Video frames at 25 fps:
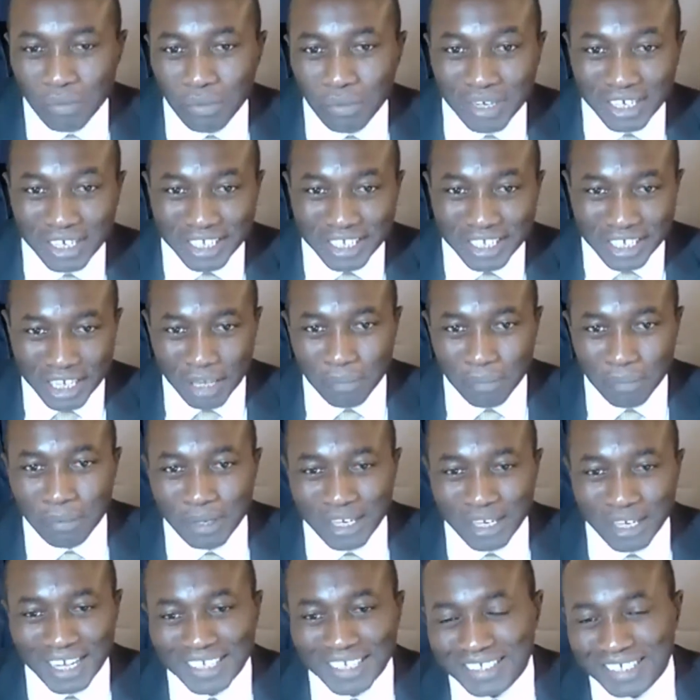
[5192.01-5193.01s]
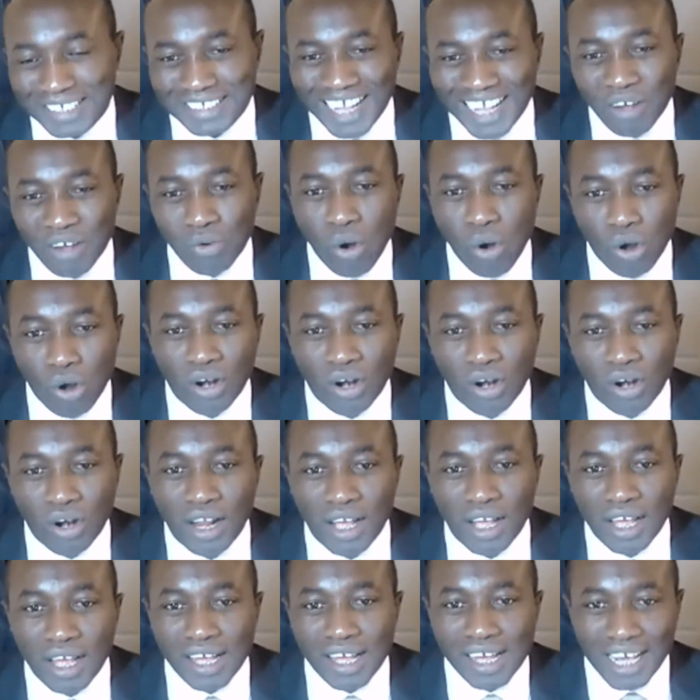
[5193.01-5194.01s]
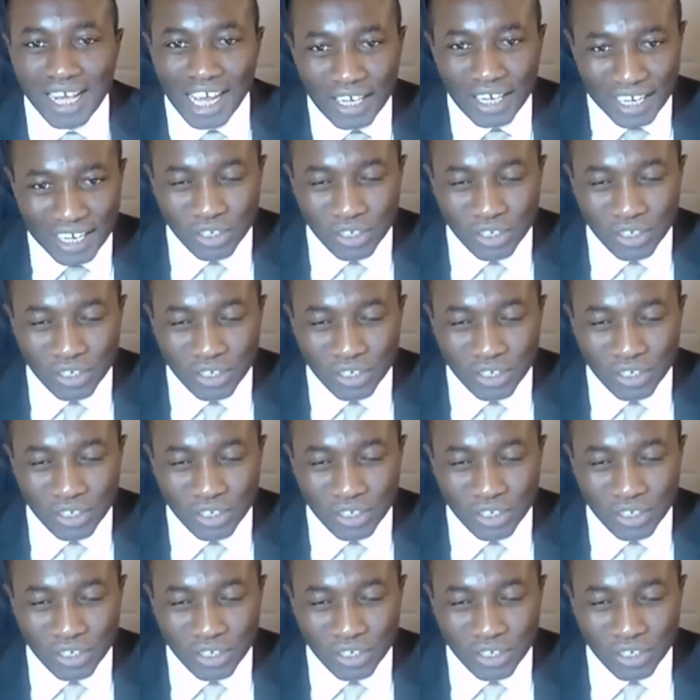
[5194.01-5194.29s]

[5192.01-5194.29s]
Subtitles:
We will keep it as a town hall and